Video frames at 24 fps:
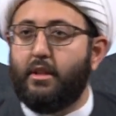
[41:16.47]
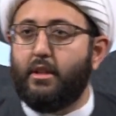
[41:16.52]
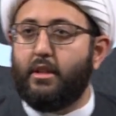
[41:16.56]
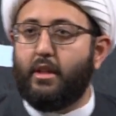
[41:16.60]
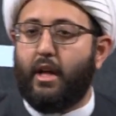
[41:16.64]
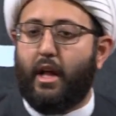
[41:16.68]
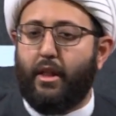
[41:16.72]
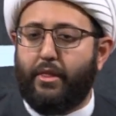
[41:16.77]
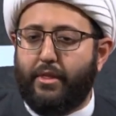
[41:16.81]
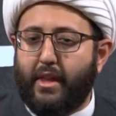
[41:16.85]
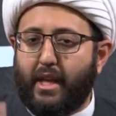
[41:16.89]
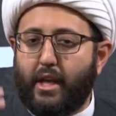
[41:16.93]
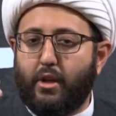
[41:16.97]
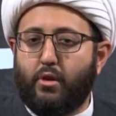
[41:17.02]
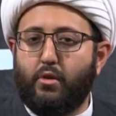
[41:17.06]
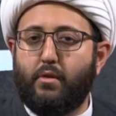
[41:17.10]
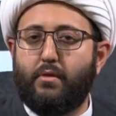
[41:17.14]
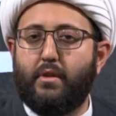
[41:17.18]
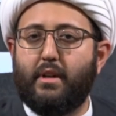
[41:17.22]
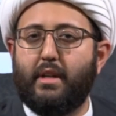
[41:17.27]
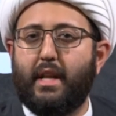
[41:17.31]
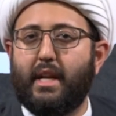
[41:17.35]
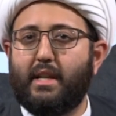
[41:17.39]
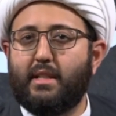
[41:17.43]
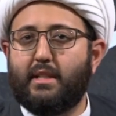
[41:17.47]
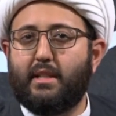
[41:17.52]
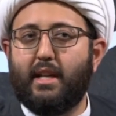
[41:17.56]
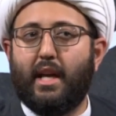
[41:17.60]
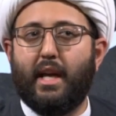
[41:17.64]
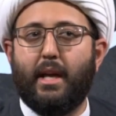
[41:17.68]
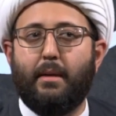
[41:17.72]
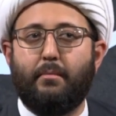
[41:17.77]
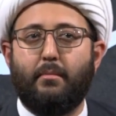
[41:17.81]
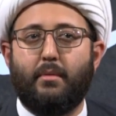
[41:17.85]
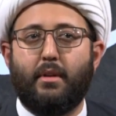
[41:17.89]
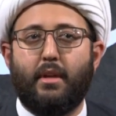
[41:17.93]
I'll think it over next
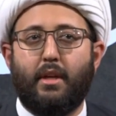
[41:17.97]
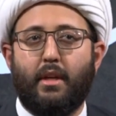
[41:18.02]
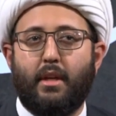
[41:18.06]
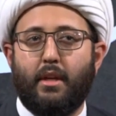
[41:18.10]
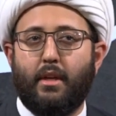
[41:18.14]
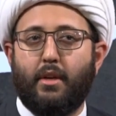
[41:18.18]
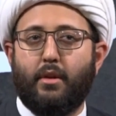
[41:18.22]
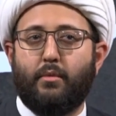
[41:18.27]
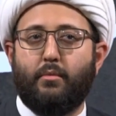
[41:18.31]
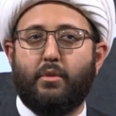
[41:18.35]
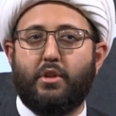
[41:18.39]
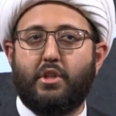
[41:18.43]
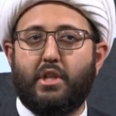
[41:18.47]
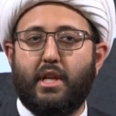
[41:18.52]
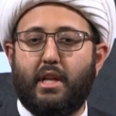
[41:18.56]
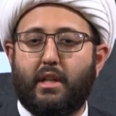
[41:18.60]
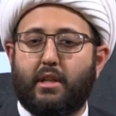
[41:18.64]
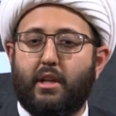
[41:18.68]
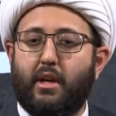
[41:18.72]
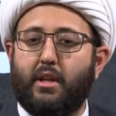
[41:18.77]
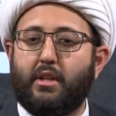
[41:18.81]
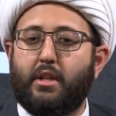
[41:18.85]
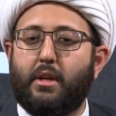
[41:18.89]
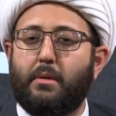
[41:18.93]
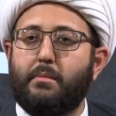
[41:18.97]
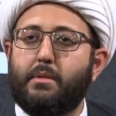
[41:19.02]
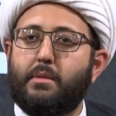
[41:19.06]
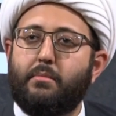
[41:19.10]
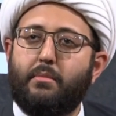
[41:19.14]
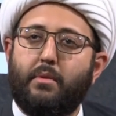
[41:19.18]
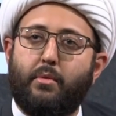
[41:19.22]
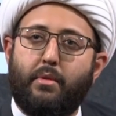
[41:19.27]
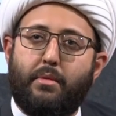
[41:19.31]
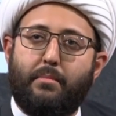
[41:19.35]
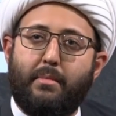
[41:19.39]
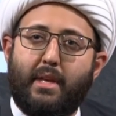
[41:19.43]
time. When shaitan comes
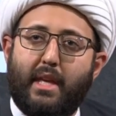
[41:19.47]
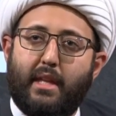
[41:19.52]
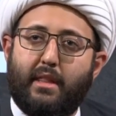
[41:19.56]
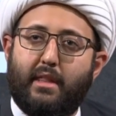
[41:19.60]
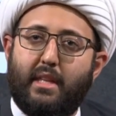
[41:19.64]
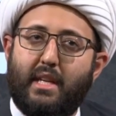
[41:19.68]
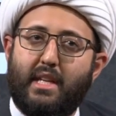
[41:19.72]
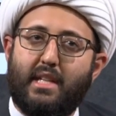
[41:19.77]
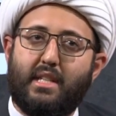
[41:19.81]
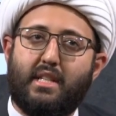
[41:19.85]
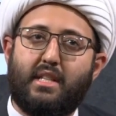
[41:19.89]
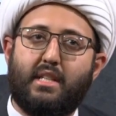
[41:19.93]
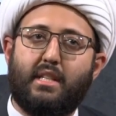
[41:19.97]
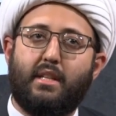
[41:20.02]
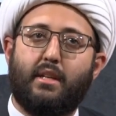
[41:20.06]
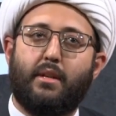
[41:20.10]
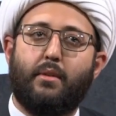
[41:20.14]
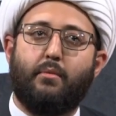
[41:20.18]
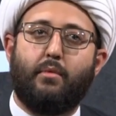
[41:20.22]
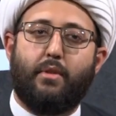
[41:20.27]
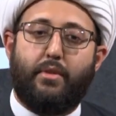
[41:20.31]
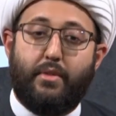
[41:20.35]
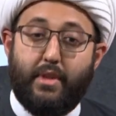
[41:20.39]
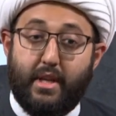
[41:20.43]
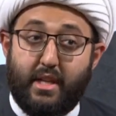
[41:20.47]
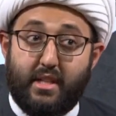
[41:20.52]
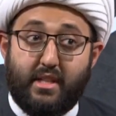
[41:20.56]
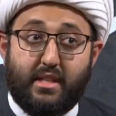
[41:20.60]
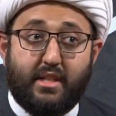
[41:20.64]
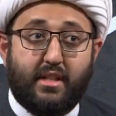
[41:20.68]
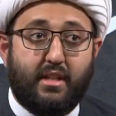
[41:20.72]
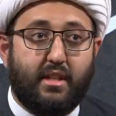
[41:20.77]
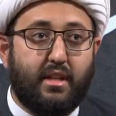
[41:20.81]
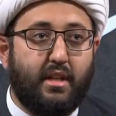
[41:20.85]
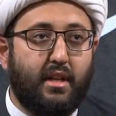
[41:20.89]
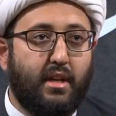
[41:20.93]
with me at this, with
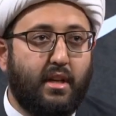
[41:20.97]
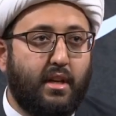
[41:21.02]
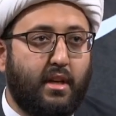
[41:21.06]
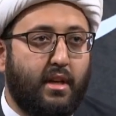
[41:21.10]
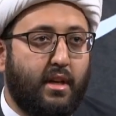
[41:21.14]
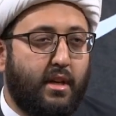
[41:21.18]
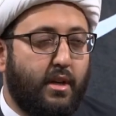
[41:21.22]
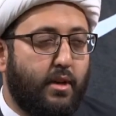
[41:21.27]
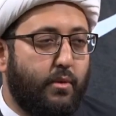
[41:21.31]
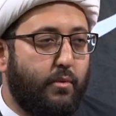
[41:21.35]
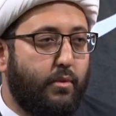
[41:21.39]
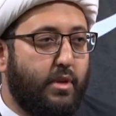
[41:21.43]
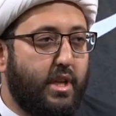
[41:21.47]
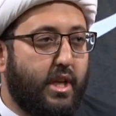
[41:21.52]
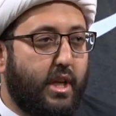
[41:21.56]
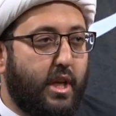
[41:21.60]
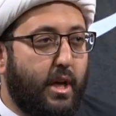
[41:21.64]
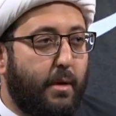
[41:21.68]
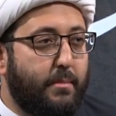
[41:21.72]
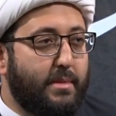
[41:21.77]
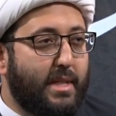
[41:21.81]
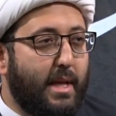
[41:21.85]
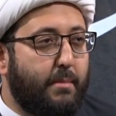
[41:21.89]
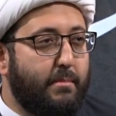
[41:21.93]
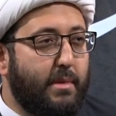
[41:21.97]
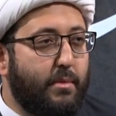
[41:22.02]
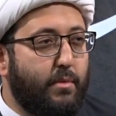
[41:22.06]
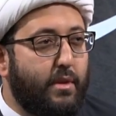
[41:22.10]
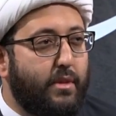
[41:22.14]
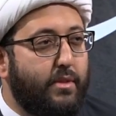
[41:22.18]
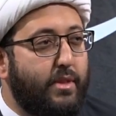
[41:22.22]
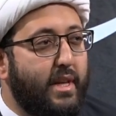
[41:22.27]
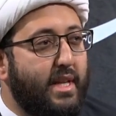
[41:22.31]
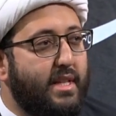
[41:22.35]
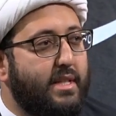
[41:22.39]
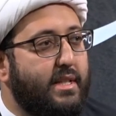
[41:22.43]
this, when he comes at me
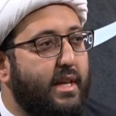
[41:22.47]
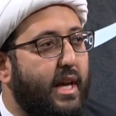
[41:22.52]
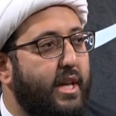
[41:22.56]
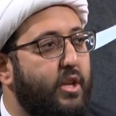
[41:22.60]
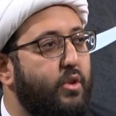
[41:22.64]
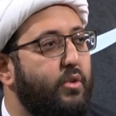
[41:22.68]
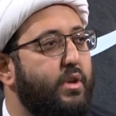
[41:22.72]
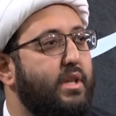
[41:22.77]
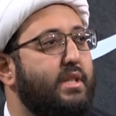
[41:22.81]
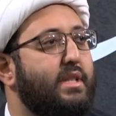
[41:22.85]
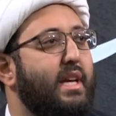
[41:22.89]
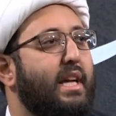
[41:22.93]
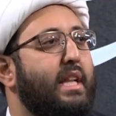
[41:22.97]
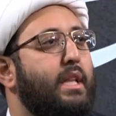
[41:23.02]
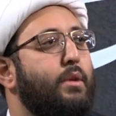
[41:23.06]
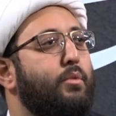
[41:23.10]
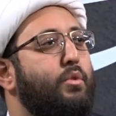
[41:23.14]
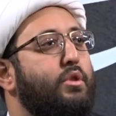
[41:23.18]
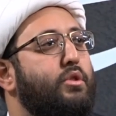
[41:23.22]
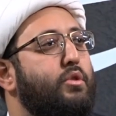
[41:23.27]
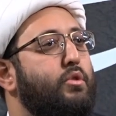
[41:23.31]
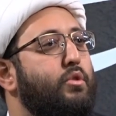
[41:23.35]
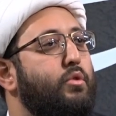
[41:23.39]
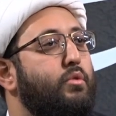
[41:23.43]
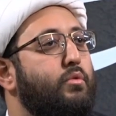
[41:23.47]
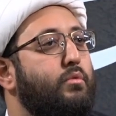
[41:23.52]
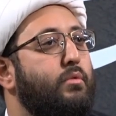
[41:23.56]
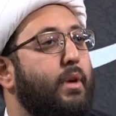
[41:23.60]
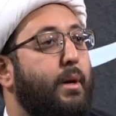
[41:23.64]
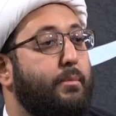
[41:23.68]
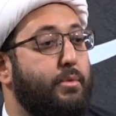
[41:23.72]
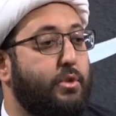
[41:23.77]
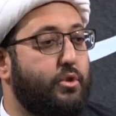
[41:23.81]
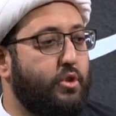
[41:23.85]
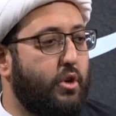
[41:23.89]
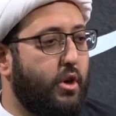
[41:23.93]
with this, I know exactly what to do.
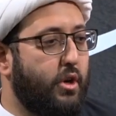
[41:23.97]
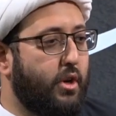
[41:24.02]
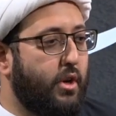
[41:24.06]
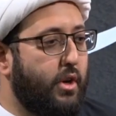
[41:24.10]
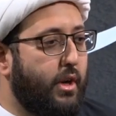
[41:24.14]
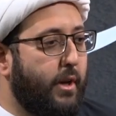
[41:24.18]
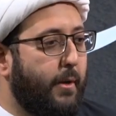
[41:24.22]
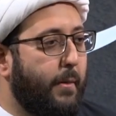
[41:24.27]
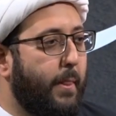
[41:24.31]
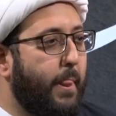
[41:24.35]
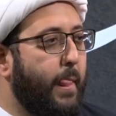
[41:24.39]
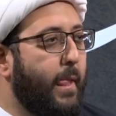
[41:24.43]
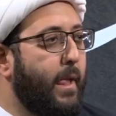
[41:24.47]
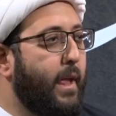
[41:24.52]
I'm stronger now.